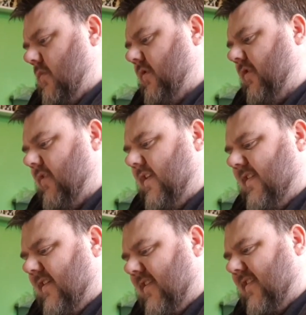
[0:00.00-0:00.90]
And she
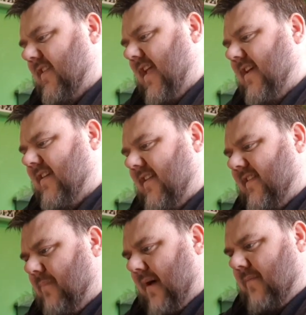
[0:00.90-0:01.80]
releases the snakes
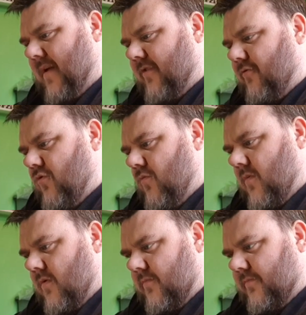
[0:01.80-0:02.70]
into Padme's
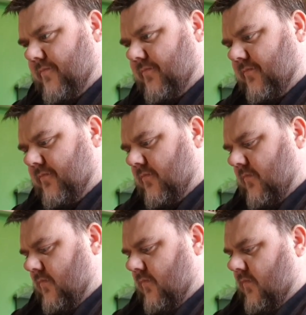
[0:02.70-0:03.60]
room.
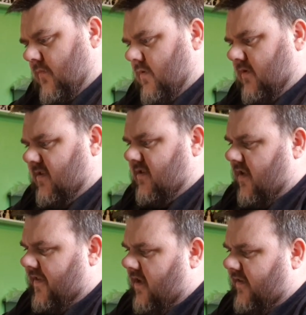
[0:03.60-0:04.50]
So there's
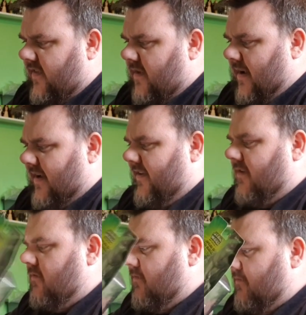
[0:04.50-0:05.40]
nothing else on that
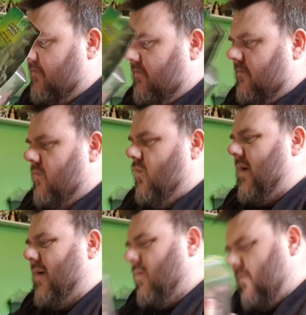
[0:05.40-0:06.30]
packaging.
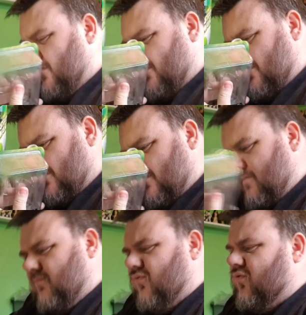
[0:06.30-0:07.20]
Wow.
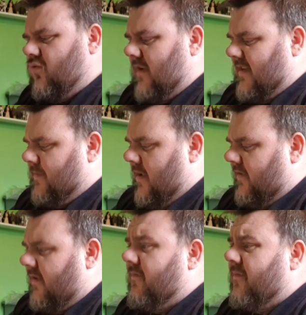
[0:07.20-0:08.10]
That
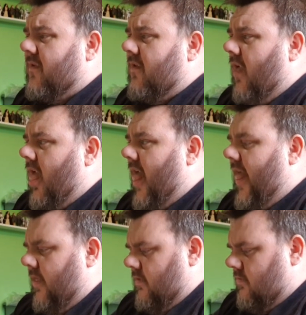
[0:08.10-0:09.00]
smells.
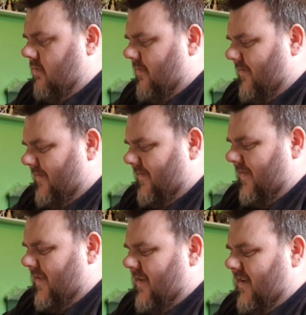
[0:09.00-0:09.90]

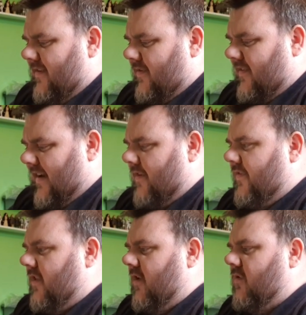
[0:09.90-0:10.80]
So Attack of
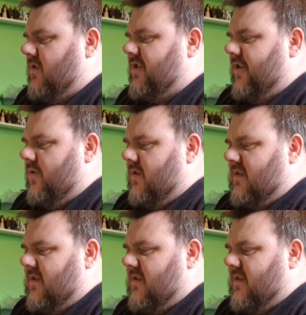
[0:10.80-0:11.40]
the Clones 2,